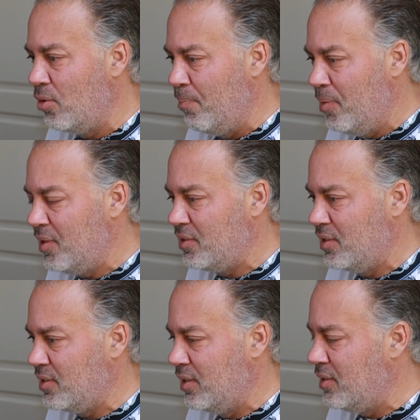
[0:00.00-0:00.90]
your
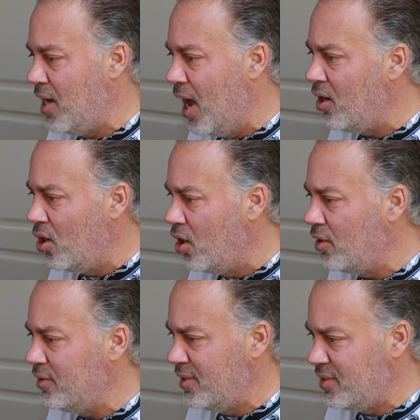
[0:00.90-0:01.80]
business and not
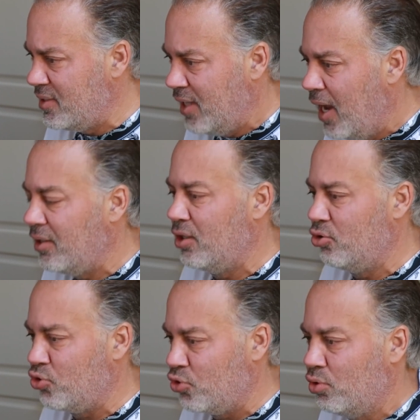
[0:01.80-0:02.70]

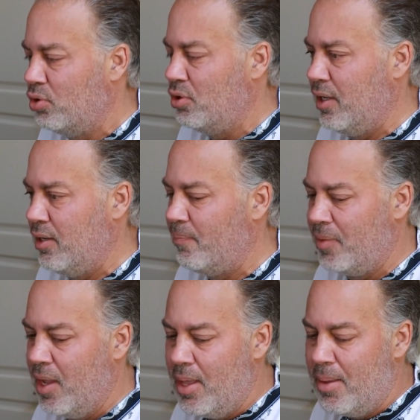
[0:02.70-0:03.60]
understanding truly
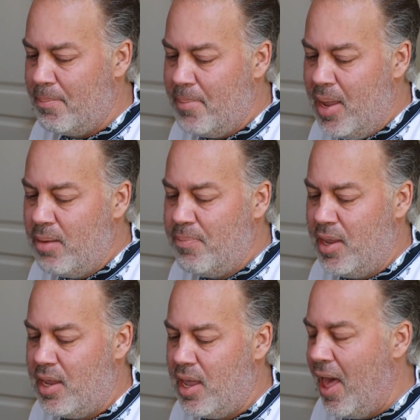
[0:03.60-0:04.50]

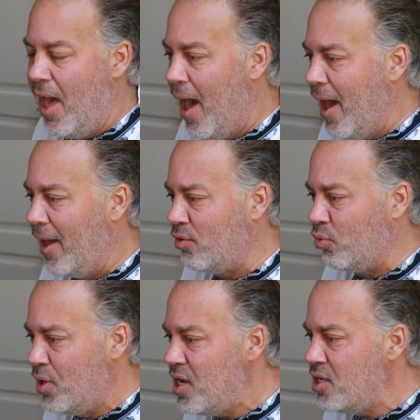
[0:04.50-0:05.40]
maybe how
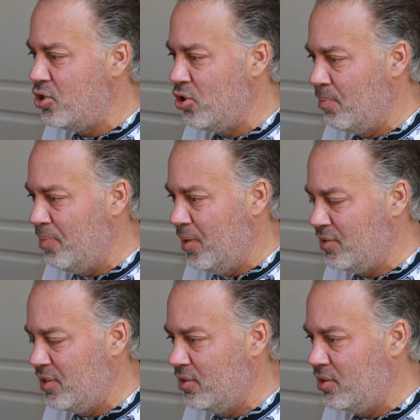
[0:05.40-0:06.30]
to read your
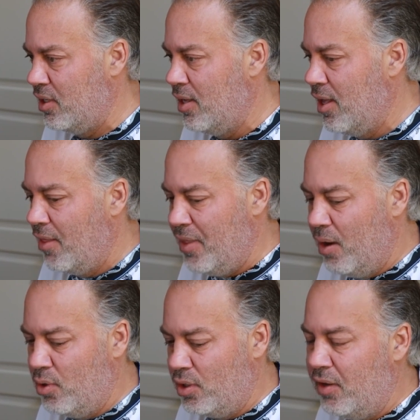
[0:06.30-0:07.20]
business
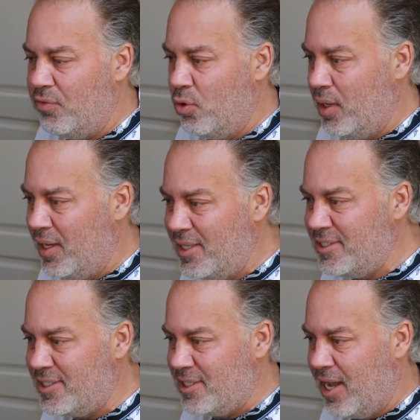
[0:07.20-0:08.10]
that will give you
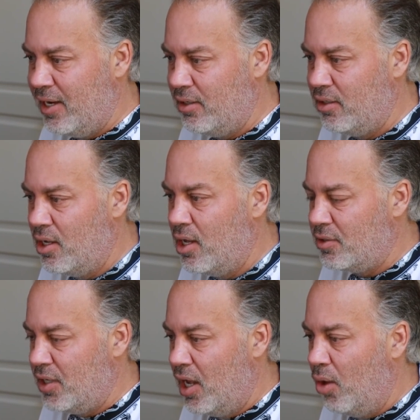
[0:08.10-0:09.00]
insight
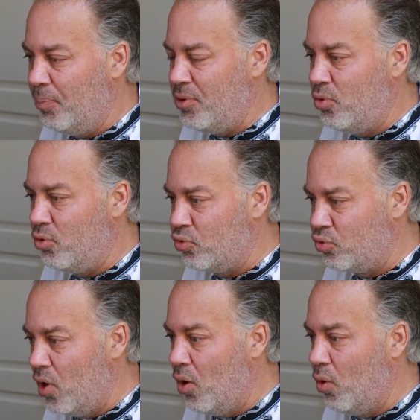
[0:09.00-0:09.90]
to help you
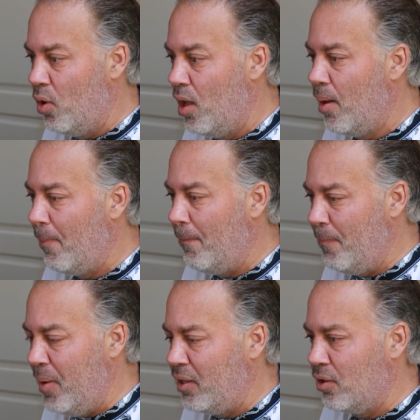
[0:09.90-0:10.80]
grow
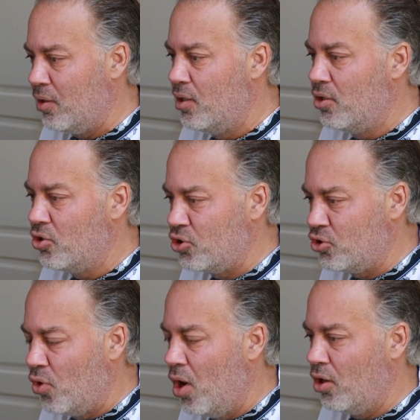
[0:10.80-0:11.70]
bigger,
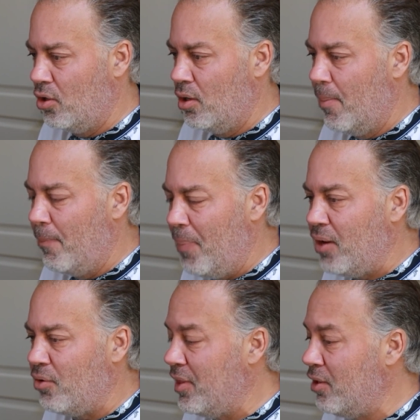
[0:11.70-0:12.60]
stronger,
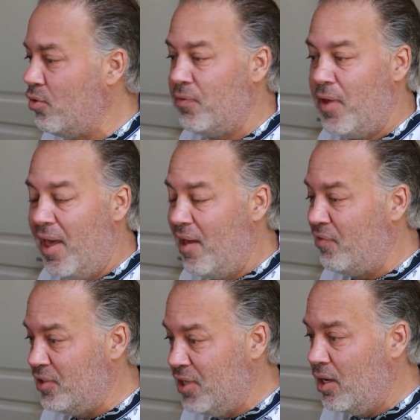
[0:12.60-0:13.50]
better than you've
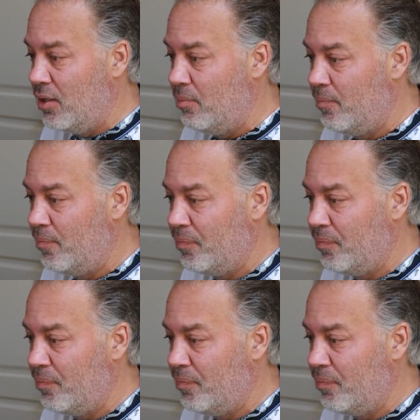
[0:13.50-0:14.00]
ever done.